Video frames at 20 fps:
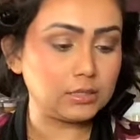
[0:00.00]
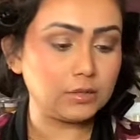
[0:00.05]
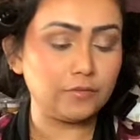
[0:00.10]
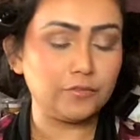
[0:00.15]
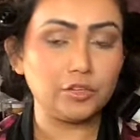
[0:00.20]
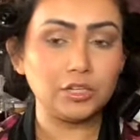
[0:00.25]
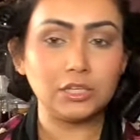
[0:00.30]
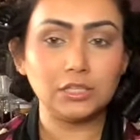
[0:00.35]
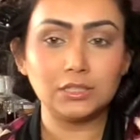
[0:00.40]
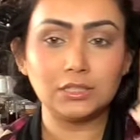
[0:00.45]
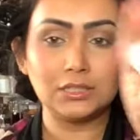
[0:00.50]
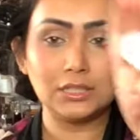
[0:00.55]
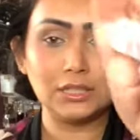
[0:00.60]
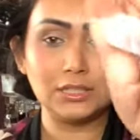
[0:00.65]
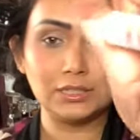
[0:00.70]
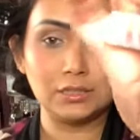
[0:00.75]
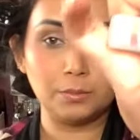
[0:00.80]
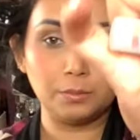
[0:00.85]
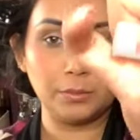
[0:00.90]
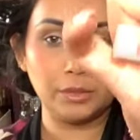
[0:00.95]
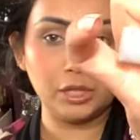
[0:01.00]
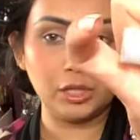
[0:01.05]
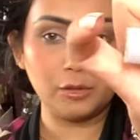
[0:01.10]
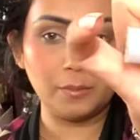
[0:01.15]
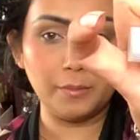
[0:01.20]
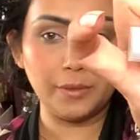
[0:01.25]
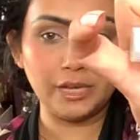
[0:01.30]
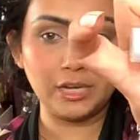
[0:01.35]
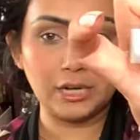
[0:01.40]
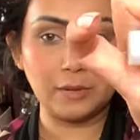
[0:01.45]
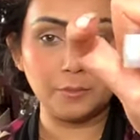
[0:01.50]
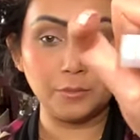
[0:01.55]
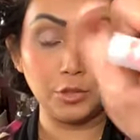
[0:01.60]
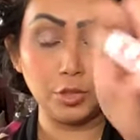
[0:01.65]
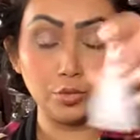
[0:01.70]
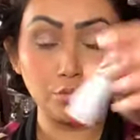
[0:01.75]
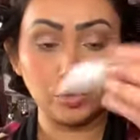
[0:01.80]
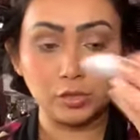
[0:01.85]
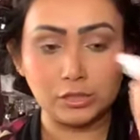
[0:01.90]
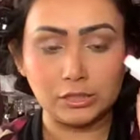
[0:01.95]
if you didn't see, it's a Milk Makeup
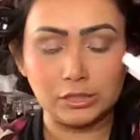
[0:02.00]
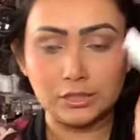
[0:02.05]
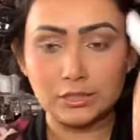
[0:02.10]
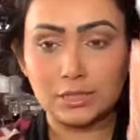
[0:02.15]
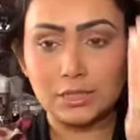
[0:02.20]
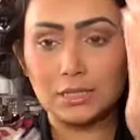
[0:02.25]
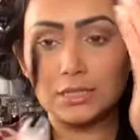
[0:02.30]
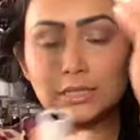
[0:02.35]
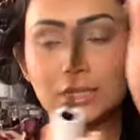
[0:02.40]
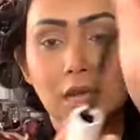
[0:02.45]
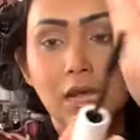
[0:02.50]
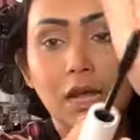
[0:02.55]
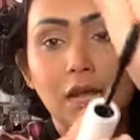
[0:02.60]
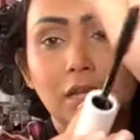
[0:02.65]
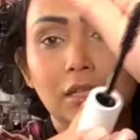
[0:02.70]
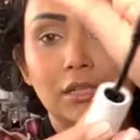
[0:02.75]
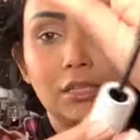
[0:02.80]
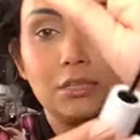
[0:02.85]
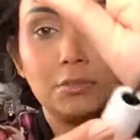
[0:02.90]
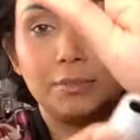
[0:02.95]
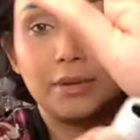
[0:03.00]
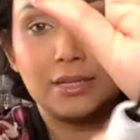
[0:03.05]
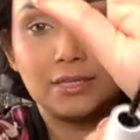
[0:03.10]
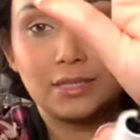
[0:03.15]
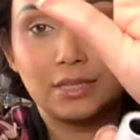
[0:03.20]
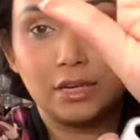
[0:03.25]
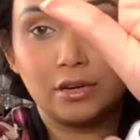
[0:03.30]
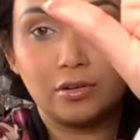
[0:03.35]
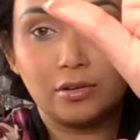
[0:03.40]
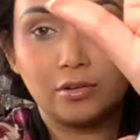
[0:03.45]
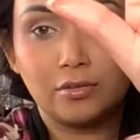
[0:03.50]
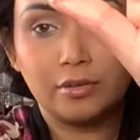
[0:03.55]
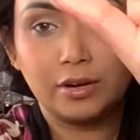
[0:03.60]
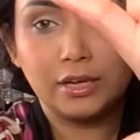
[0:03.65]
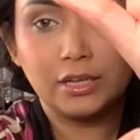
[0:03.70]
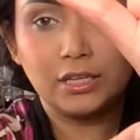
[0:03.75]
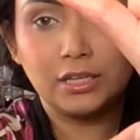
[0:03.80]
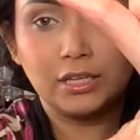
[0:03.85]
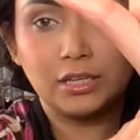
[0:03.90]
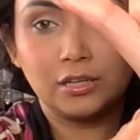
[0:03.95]
new releases. This mascara
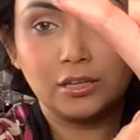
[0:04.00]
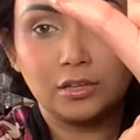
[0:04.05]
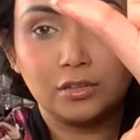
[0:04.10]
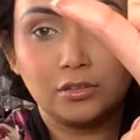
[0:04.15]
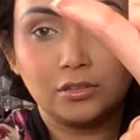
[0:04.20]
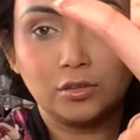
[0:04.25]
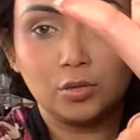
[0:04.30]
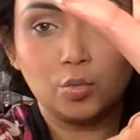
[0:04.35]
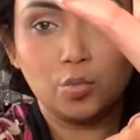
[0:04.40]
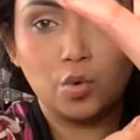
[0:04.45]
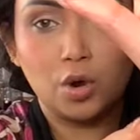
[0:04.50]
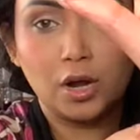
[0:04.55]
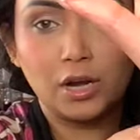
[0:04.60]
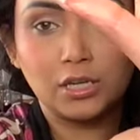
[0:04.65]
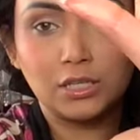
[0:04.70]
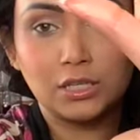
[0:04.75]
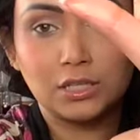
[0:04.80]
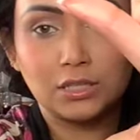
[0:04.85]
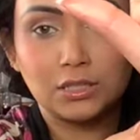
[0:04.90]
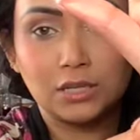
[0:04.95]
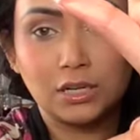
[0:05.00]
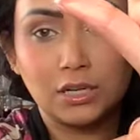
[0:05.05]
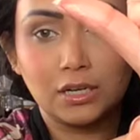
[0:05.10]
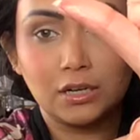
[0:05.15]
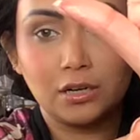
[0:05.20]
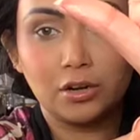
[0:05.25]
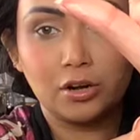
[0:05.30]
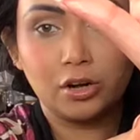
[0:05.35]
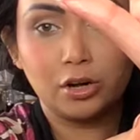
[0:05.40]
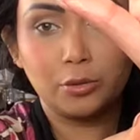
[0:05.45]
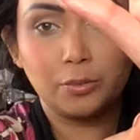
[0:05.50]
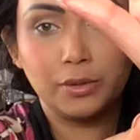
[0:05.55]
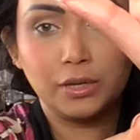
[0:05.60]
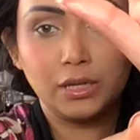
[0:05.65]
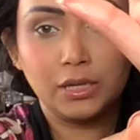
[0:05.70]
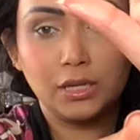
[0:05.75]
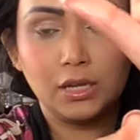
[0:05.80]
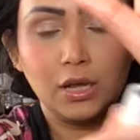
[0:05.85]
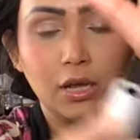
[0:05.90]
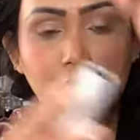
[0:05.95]
right here, the wand is kind of curvy